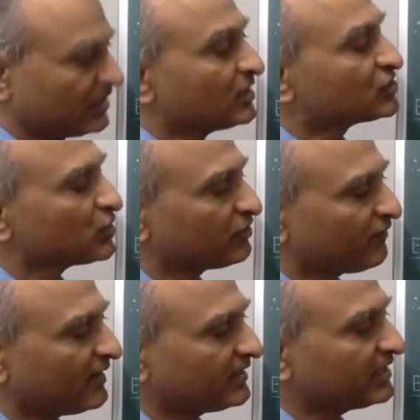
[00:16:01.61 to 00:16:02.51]
So if
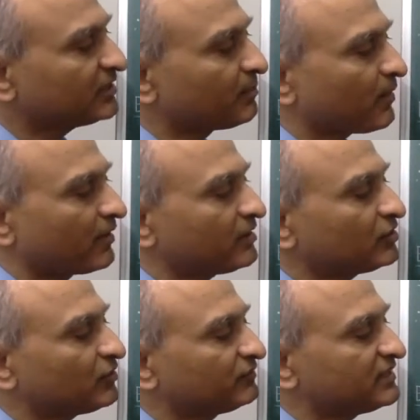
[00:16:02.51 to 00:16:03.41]
I take the product
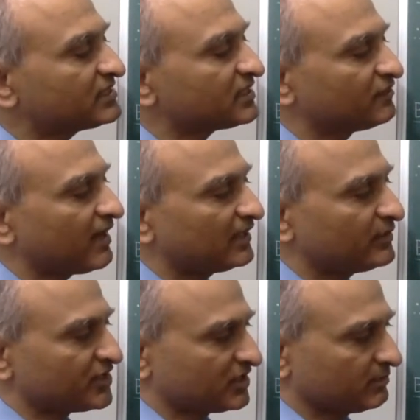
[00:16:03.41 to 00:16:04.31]
of these
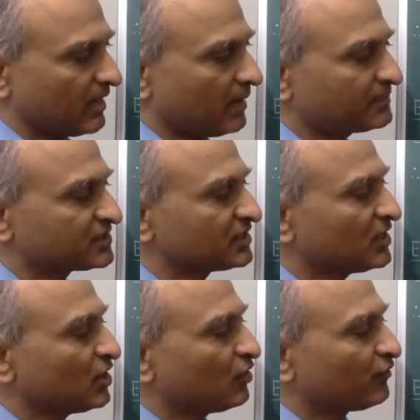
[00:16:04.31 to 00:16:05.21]
evaluation maps
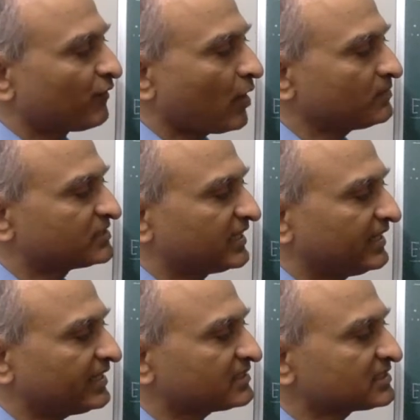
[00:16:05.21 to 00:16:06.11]
from
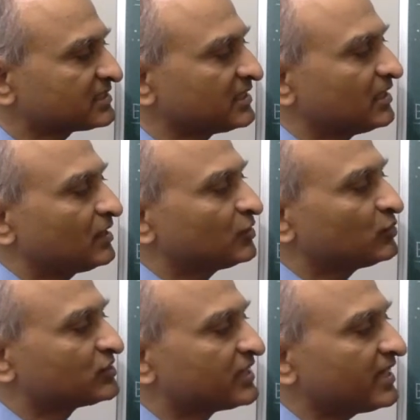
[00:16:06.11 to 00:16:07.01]
Zx to
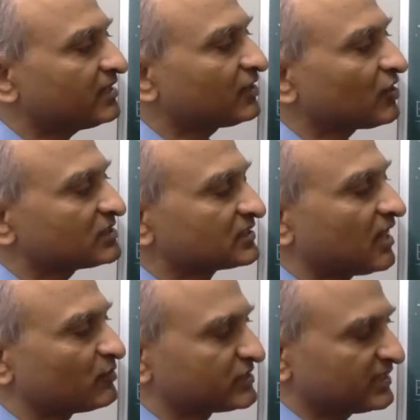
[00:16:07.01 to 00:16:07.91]
Z cross
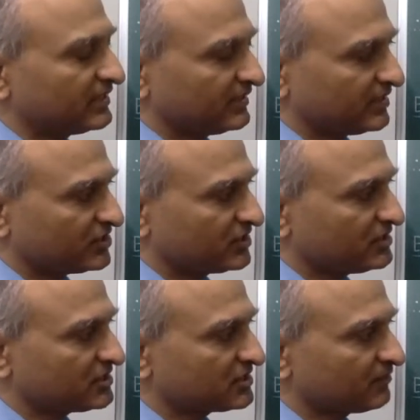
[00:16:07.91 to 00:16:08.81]
Gaussian
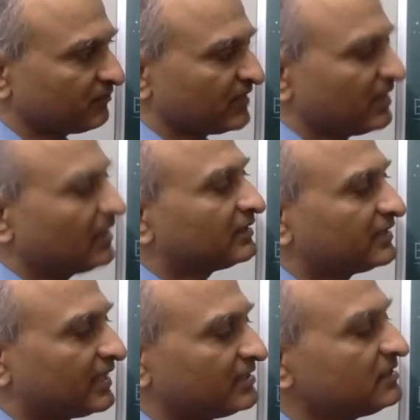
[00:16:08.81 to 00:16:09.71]
integers,
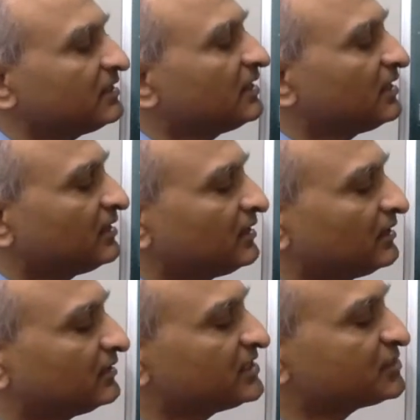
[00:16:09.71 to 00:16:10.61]
then
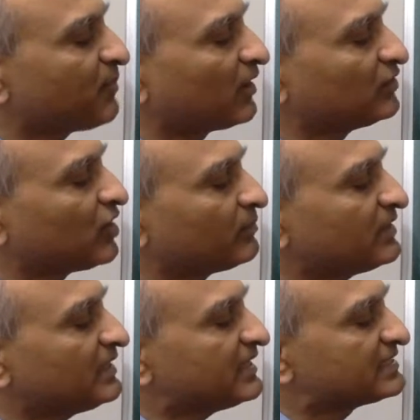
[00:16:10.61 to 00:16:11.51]
this
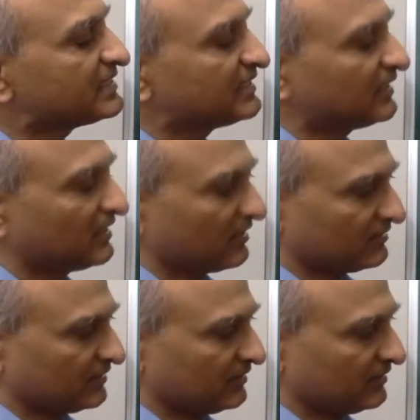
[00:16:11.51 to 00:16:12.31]
polynomial is in the kernel.